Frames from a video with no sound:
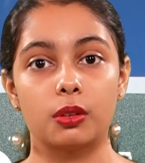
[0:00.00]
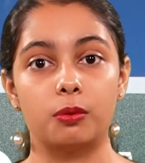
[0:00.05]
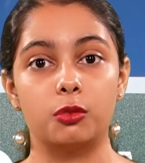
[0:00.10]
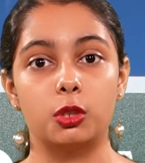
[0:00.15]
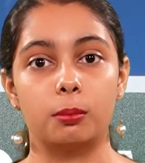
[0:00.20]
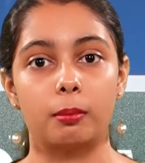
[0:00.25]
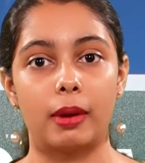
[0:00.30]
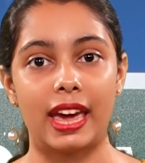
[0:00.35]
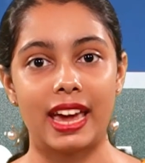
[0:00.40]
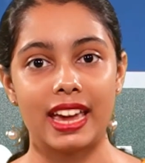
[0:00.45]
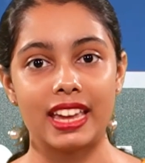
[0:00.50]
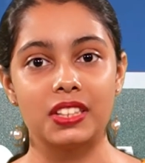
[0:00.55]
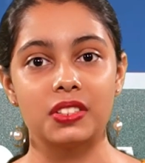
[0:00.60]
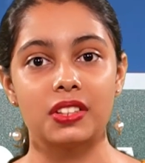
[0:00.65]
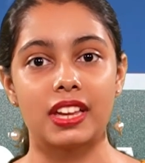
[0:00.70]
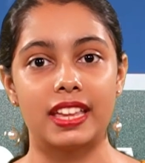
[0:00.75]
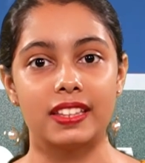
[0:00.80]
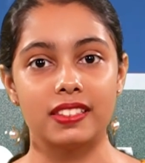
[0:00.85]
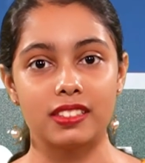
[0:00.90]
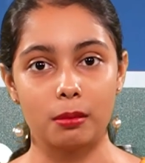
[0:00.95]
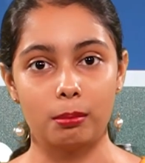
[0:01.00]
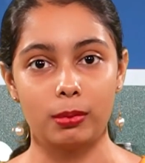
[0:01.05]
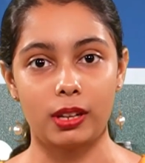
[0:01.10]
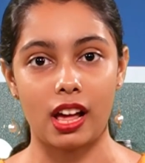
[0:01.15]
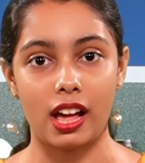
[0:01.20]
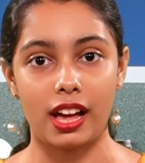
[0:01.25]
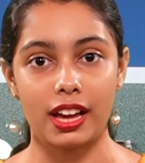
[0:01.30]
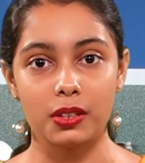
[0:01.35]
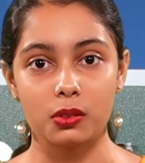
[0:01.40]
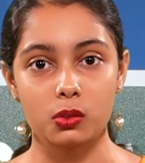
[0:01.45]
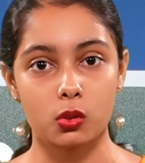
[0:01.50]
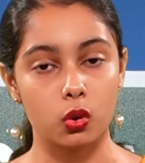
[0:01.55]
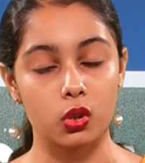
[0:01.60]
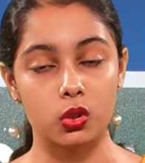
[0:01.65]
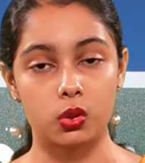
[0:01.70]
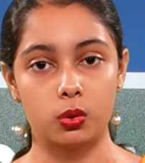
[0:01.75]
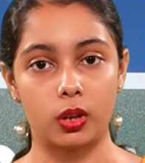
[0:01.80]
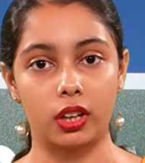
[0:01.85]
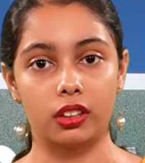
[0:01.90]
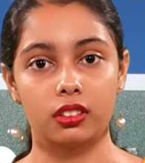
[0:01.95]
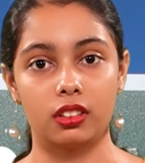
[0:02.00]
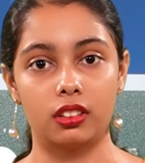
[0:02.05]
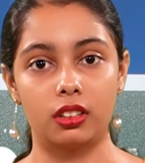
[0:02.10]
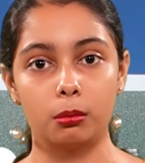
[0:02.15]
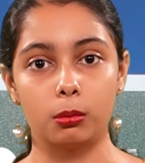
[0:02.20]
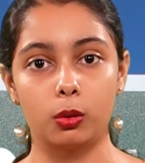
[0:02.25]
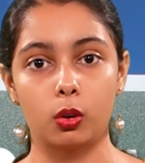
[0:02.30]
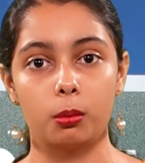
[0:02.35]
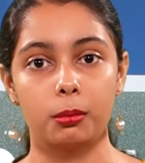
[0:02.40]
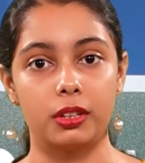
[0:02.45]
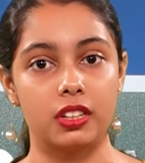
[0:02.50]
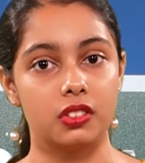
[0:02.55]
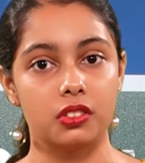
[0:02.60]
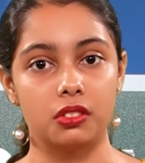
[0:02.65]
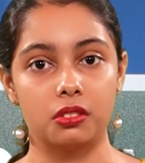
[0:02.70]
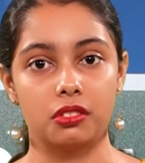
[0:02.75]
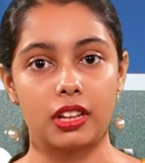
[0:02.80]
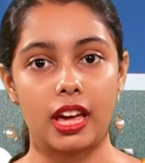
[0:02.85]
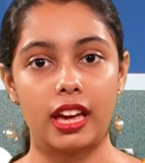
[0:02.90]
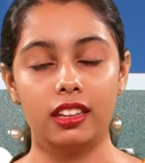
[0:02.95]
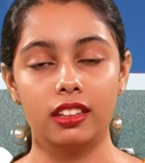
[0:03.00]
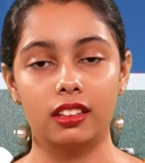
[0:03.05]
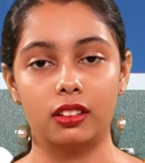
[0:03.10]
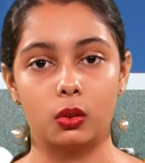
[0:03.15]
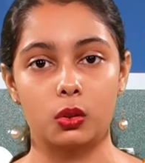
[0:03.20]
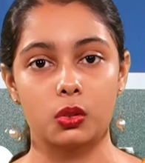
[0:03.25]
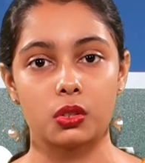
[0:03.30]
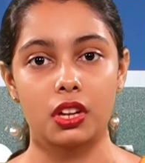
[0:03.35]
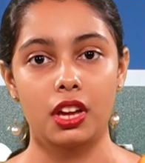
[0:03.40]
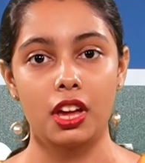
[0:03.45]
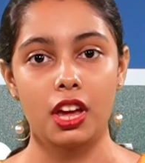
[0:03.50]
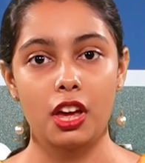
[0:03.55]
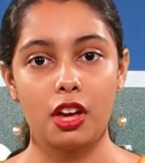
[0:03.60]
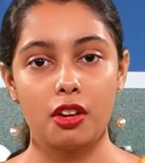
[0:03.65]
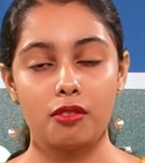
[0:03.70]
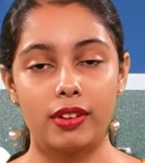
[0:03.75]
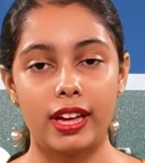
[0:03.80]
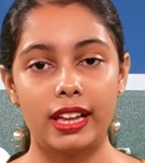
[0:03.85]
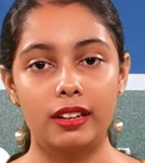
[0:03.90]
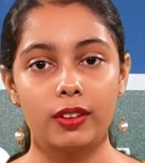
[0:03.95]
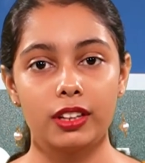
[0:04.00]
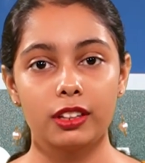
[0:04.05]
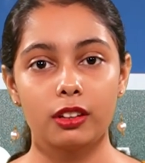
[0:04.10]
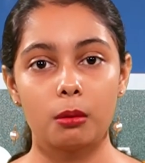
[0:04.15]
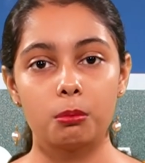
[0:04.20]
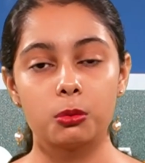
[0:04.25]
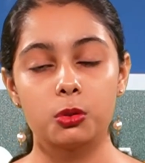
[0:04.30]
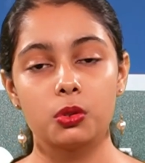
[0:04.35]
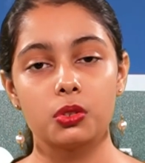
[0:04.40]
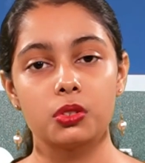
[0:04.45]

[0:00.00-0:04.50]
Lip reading: of demand and supply, so structural unemployment is tackled. Well, when it comes to